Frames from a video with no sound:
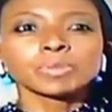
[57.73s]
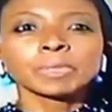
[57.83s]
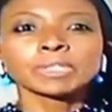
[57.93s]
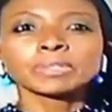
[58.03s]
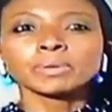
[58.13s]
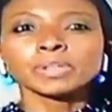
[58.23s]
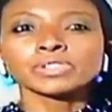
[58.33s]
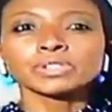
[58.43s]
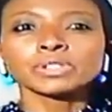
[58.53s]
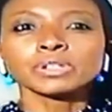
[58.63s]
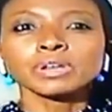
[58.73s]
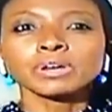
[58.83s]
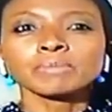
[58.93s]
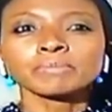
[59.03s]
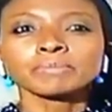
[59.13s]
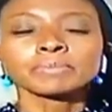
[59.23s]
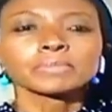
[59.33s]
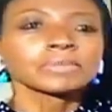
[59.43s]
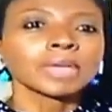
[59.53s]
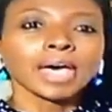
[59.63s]
Just repeat the question
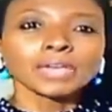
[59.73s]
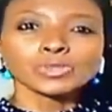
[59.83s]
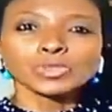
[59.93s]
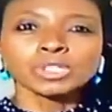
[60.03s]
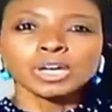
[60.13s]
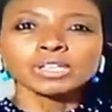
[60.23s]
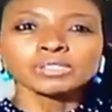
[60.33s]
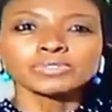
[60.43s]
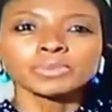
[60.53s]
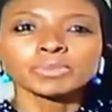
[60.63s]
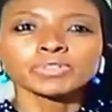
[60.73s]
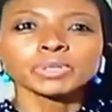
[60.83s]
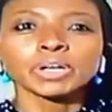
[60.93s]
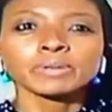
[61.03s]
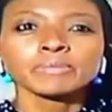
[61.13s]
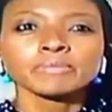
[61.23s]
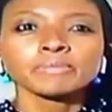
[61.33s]
as was asked from the viewer.